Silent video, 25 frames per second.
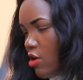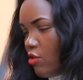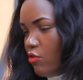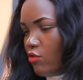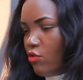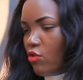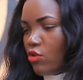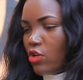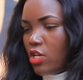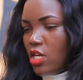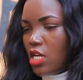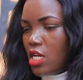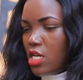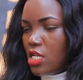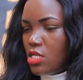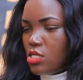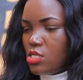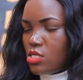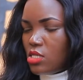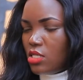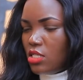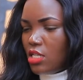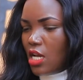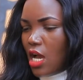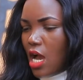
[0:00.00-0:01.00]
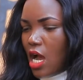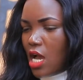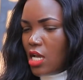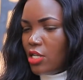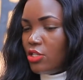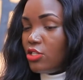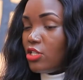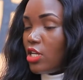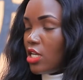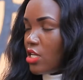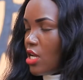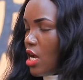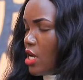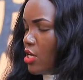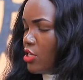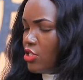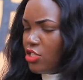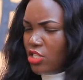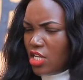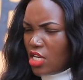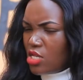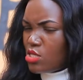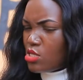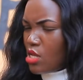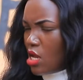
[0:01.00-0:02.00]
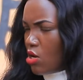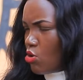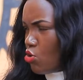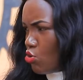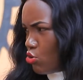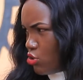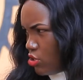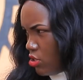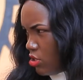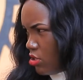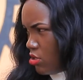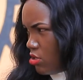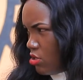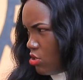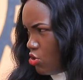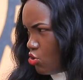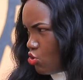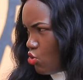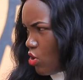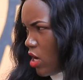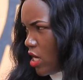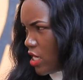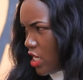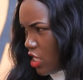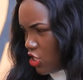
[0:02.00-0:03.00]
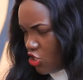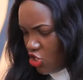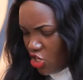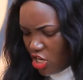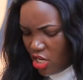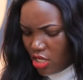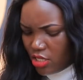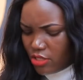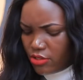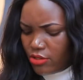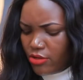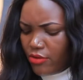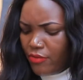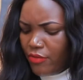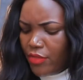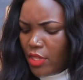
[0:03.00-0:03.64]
For kids, it takes a lot to handle a child.